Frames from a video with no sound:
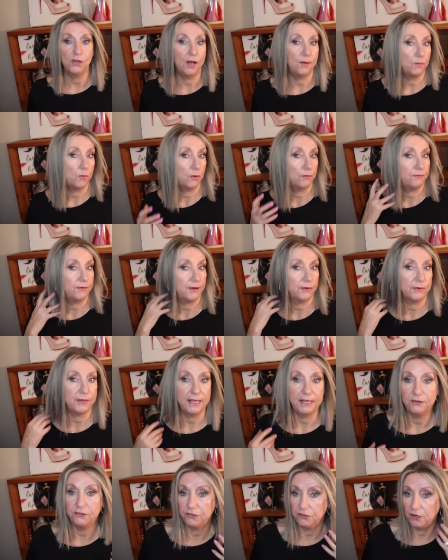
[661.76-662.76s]
lot more
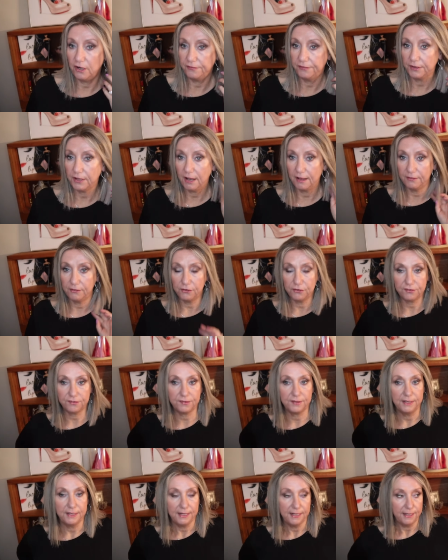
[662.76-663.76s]
variation on the
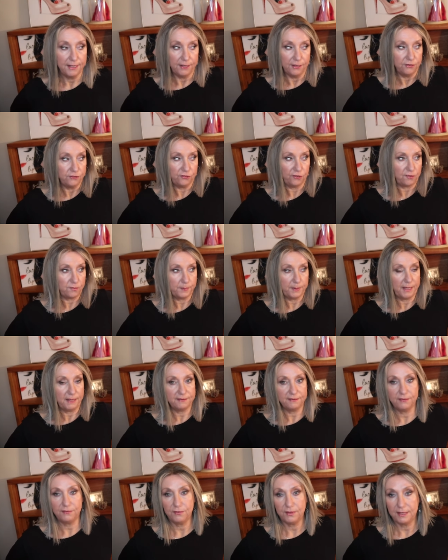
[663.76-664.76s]
colors just
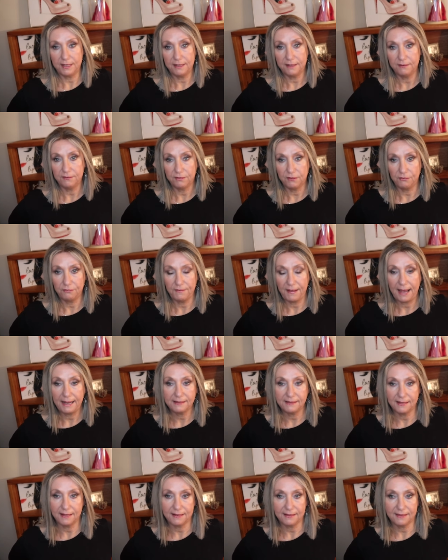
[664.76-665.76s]
because of the, the
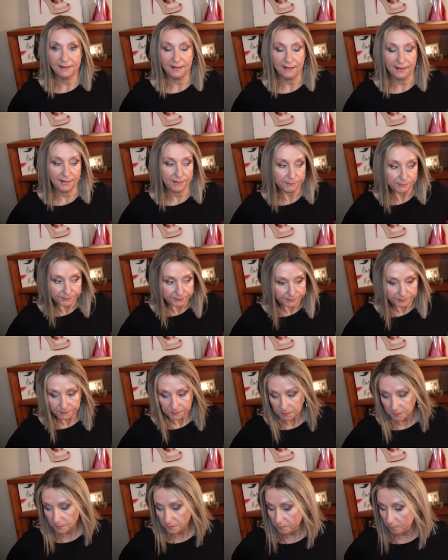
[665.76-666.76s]
fact that they
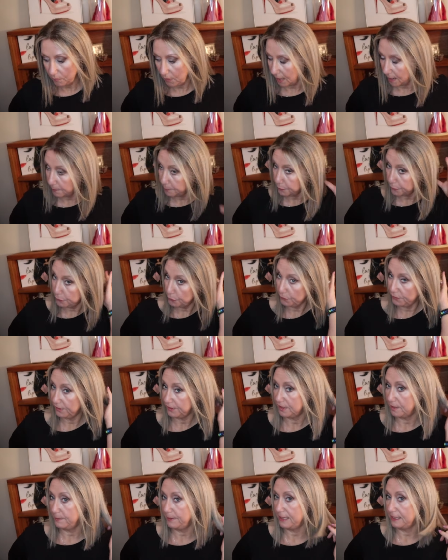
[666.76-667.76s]
are
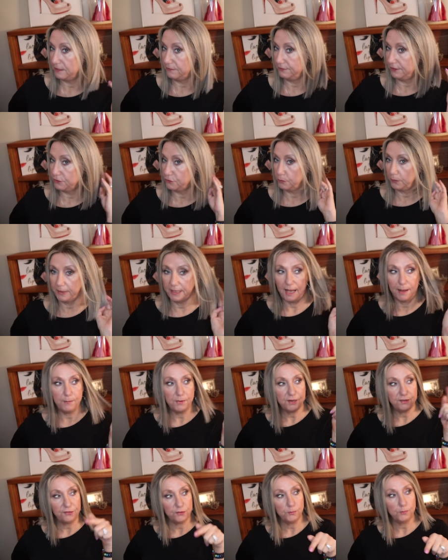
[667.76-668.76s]
producing them individually. I'm
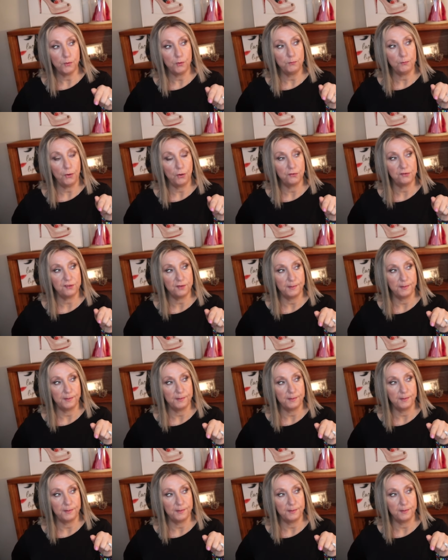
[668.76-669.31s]
going to superimpose